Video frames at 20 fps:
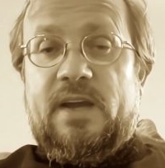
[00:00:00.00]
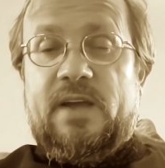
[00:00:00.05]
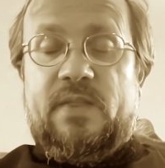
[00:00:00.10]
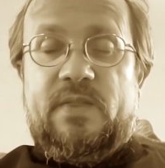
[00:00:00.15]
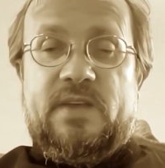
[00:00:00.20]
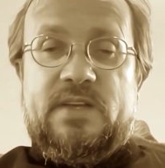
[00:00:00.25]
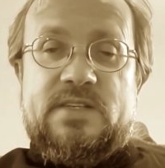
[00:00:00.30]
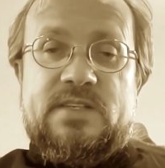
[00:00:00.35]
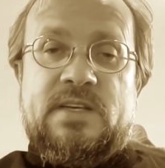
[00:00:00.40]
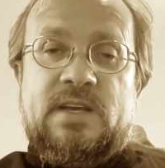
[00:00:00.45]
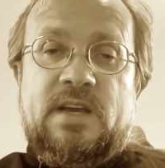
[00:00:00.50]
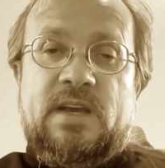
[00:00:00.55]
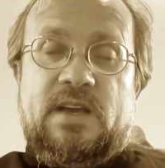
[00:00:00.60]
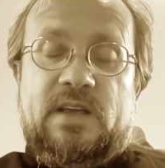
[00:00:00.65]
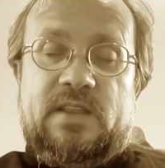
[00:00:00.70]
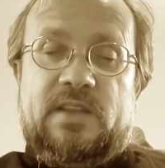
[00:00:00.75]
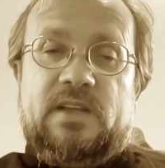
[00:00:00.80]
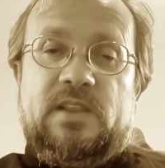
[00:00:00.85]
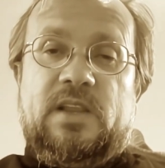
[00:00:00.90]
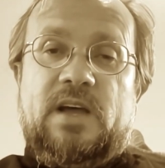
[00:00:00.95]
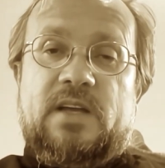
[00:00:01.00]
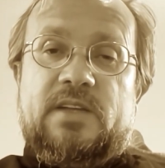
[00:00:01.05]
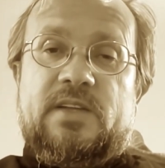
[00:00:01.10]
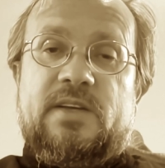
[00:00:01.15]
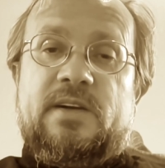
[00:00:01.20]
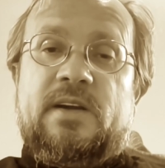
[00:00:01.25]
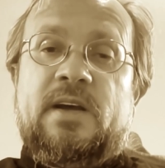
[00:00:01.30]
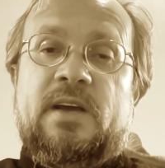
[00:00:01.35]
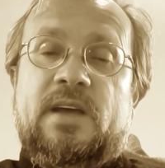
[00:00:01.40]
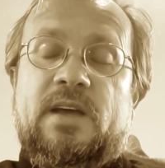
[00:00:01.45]
And this, the
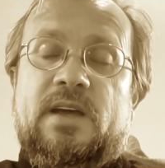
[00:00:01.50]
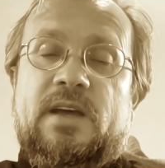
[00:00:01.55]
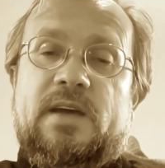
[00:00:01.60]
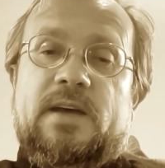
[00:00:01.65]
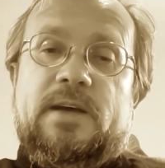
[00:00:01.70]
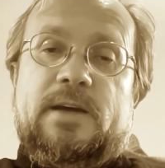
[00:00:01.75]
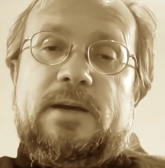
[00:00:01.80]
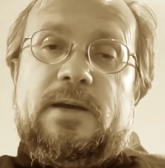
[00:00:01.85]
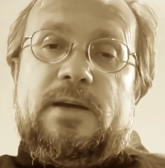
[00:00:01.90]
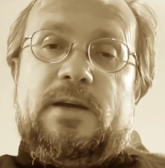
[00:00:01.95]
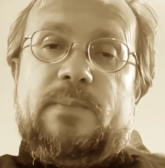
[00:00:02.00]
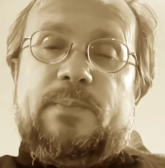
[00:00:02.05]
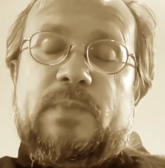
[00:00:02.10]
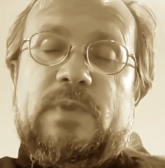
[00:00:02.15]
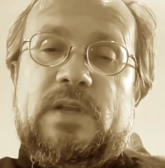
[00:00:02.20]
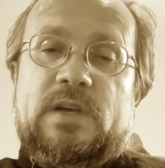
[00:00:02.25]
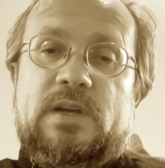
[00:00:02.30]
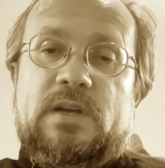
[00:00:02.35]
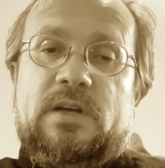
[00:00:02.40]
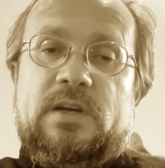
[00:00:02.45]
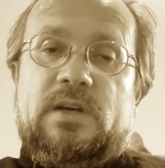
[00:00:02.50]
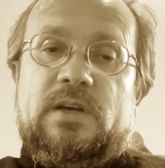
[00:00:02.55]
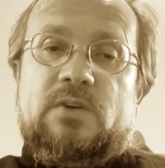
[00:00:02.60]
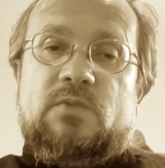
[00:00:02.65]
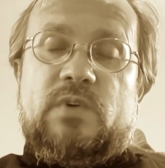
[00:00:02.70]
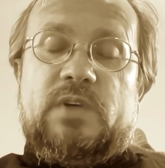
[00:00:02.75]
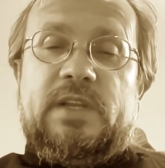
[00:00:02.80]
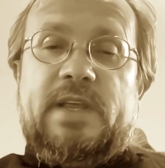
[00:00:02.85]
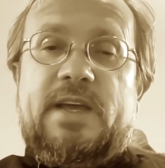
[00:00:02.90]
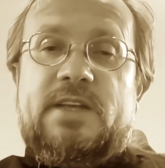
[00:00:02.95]
latter, uh, uh,
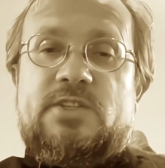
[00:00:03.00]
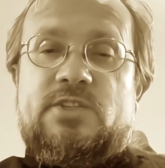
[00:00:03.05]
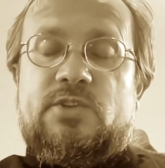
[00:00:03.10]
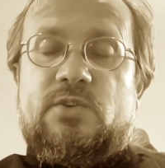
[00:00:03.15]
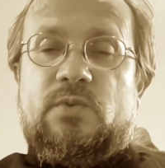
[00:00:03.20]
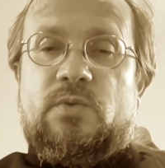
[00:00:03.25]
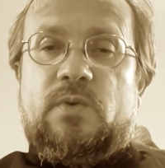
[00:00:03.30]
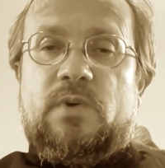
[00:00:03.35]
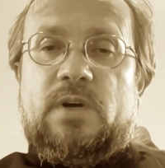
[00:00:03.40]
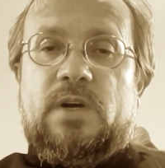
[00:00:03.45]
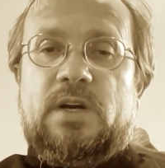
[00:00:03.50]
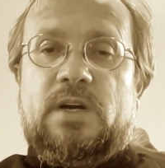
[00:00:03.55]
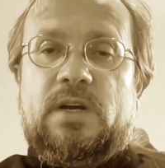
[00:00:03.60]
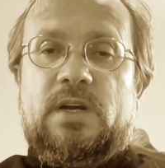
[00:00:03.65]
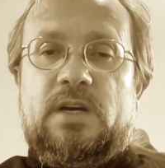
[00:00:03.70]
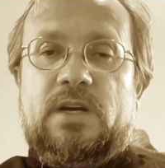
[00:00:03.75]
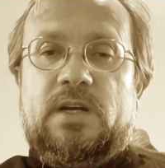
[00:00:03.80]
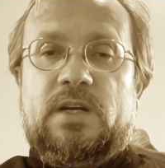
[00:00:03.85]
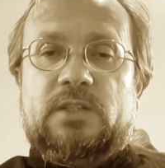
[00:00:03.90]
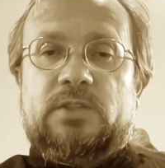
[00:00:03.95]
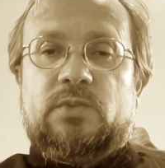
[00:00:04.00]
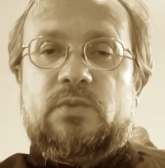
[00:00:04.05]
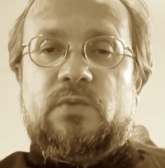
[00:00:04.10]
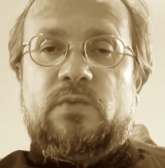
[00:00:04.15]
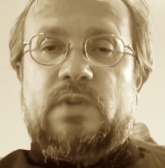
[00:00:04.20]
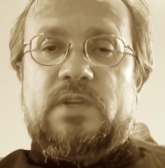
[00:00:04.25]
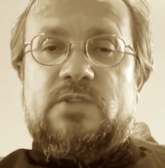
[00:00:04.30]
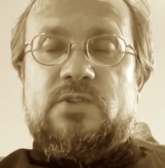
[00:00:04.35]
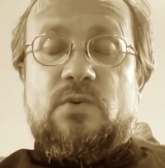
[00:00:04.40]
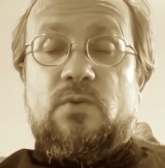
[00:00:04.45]
relates to uh, to
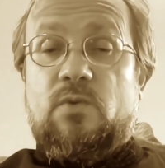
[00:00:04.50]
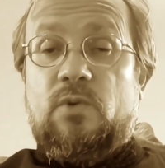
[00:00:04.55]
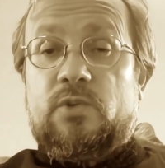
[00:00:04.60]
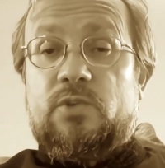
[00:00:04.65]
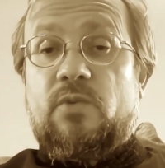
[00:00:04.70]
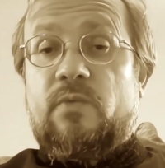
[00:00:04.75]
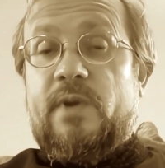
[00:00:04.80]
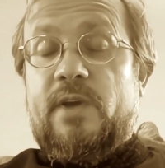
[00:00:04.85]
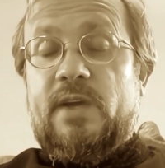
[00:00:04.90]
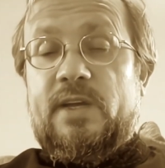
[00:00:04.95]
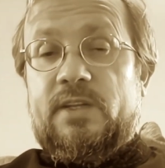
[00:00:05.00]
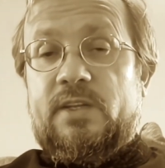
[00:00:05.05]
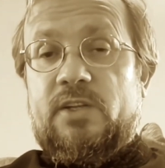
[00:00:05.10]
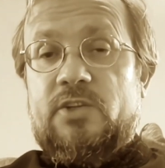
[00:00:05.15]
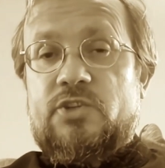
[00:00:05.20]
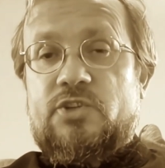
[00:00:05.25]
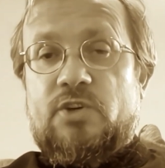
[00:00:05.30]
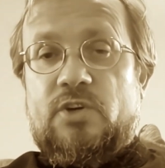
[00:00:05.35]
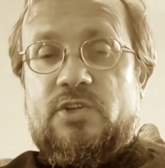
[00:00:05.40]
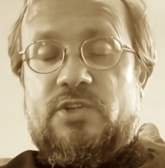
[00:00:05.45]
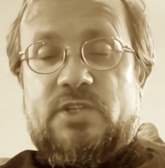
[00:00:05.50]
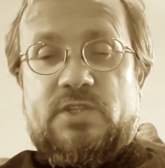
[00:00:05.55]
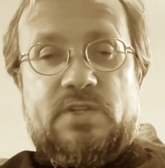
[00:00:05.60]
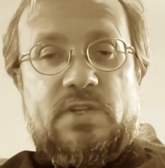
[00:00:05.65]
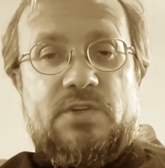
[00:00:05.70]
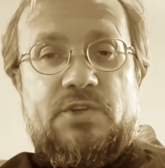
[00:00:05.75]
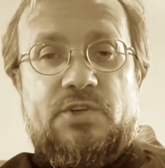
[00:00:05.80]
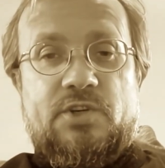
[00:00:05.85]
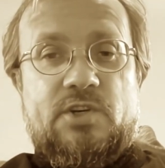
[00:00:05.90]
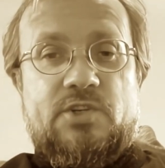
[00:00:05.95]
the so-called Oriental churches, the
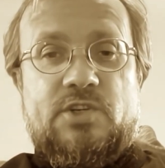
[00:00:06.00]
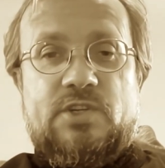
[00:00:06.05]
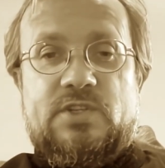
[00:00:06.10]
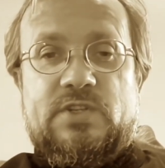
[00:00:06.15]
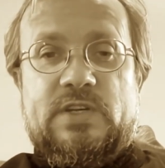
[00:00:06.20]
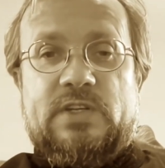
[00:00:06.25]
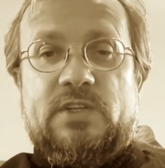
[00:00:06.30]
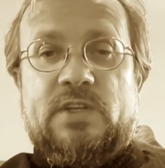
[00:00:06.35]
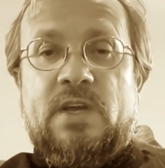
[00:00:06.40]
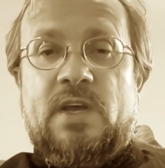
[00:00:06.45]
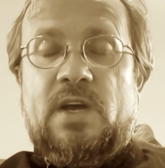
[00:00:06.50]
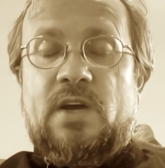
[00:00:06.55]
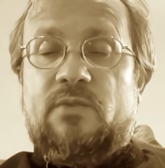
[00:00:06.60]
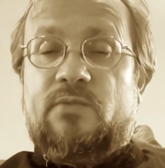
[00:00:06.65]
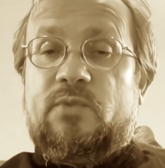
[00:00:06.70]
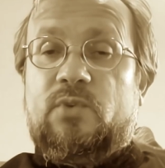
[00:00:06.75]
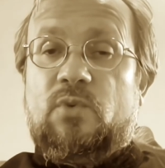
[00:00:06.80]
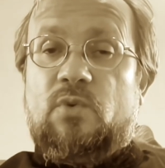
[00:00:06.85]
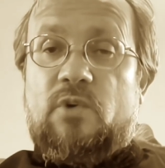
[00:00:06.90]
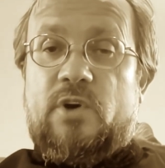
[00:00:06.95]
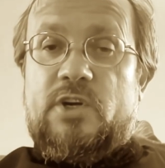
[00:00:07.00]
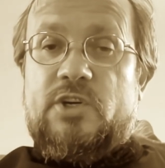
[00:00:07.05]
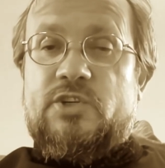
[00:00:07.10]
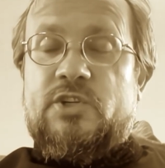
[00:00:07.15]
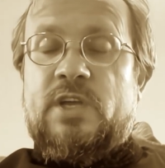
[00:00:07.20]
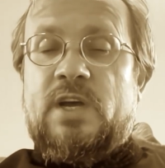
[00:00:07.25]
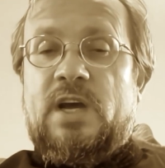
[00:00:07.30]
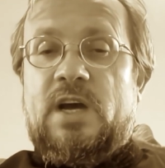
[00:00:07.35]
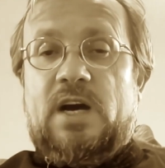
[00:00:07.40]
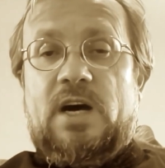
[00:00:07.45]
churches that flourished
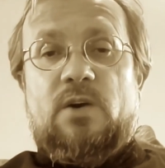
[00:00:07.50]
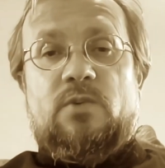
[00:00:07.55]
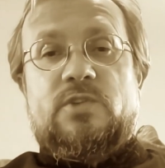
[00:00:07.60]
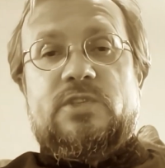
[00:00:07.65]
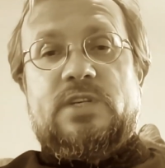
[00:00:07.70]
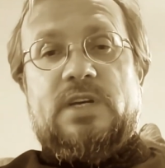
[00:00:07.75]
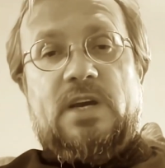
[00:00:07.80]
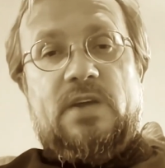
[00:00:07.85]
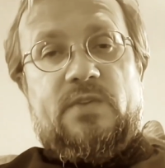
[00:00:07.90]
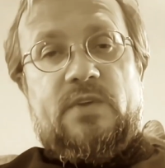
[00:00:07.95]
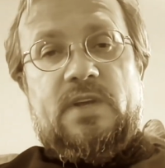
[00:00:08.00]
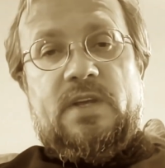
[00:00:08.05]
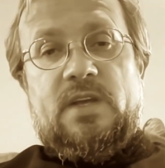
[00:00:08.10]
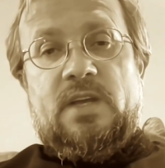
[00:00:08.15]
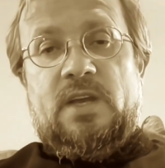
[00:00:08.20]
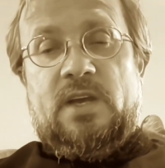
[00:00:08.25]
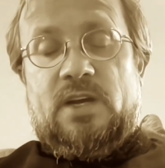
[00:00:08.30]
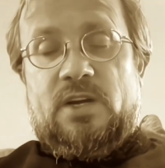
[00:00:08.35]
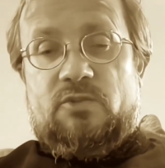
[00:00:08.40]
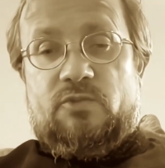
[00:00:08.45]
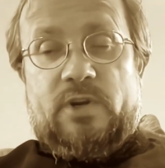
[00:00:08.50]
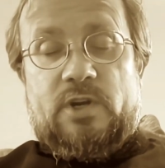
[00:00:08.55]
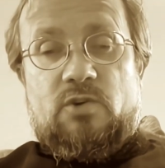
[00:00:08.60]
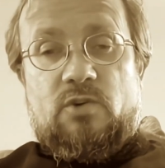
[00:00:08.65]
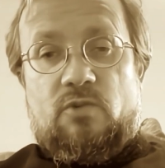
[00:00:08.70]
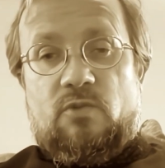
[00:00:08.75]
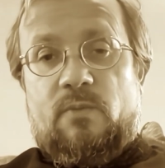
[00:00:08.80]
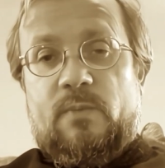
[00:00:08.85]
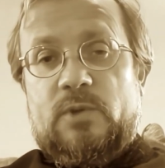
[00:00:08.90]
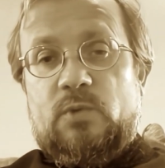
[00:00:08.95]
outside the
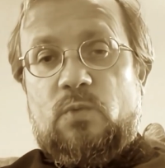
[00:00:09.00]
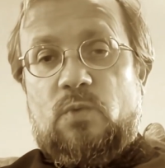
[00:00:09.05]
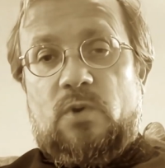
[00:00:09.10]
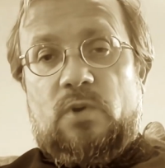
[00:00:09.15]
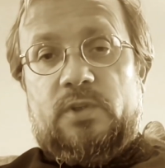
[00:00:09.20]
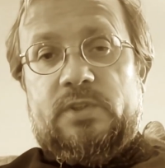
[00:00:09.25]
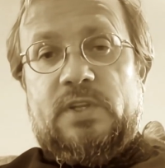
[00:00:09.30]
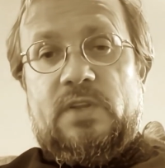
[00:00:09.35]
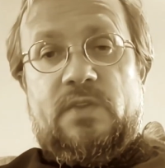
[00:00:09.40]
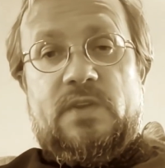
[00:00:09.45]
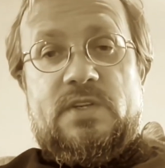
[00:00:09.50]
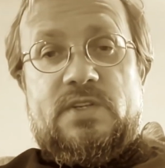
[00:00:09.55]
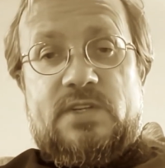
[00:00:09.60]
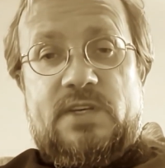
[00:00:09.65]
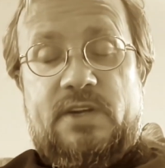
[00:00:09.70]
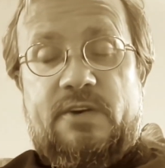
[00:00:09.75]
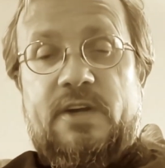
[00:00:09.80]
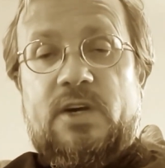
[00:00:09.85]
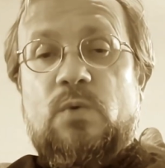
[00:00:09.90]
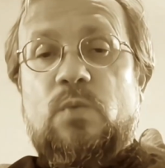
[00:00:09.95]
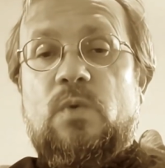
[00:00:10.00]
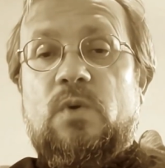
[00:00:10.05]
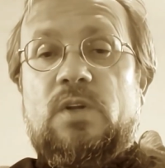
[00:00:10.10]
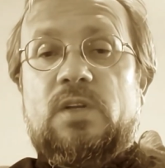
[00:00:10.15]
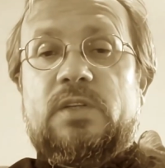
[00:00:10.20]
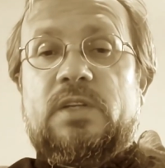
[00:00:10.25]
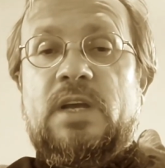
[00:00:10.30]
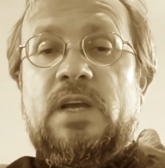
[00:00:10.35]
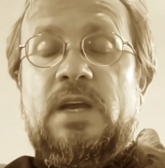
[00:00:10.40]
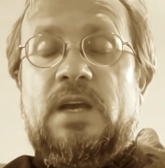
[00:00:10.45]
Greco-Roman world, in the Syriac
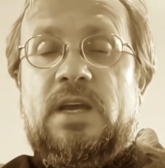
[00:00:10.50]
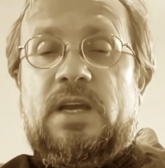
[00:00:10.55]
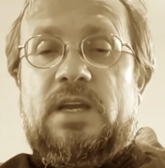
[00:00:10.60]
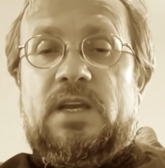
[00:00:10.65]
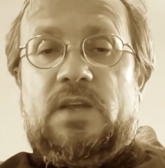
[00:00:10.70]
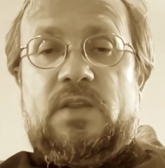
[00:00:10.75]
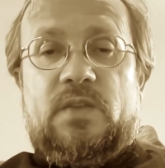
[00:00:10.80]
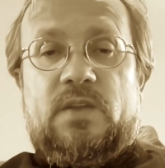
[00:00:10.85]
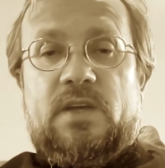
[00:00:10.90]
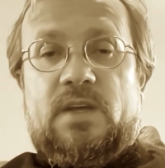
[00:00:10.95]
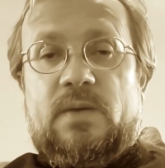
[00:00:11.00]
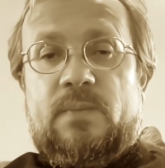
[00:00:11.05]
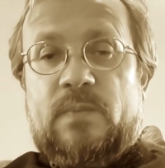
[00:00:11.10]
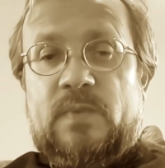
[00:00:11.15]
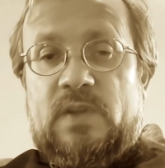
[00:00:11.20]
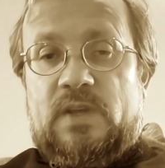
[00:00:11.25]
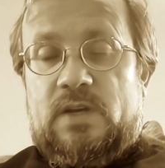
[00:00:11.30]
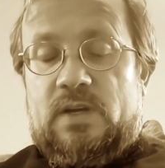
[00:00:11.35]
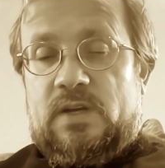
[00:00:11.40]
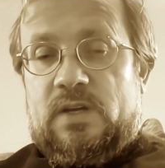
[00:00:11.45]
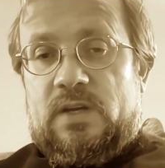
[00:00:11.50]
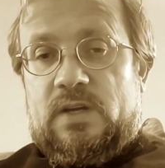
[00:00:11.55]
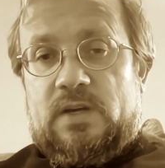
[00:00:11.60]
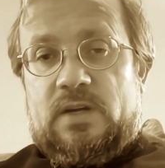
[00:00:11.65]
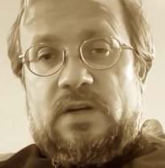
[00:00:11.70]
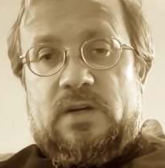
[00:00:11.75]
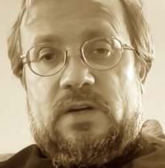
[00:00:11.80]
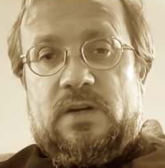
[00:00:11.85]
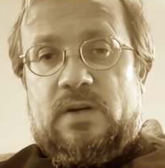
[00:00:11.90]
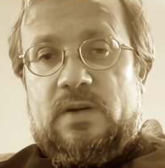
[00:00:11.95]
world, in the
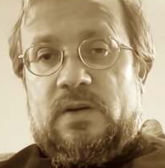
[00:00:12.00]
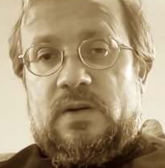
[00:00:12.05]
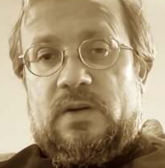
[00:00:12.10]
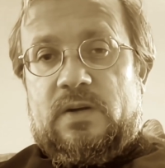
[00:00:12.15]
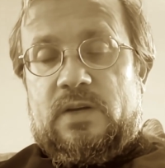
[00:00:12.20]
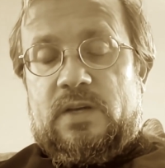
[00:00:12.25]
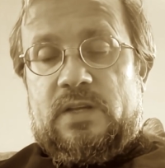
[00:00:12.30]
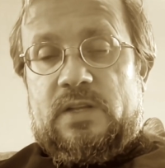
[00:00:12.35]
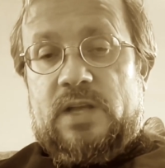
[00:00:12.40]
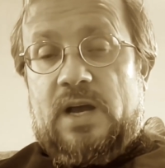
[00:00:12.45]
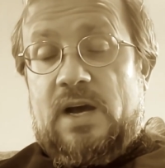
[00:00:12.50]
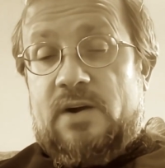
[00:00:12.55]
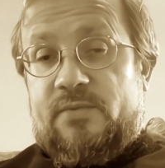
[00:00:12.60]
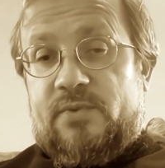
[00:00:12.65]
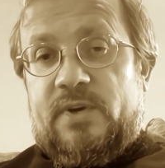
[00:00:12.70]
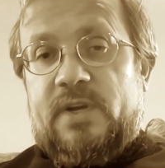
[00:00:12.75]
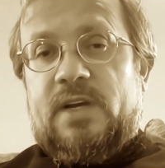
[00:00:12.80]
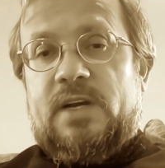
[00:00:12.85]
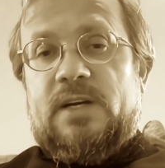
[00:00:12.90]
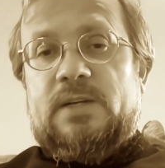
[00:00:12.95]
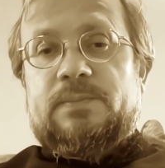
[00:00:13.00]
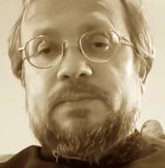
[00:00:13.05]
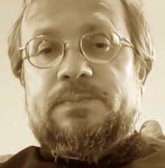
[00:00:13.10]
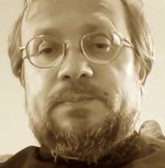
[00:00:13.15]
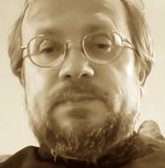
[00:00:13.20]
uh, in Africa,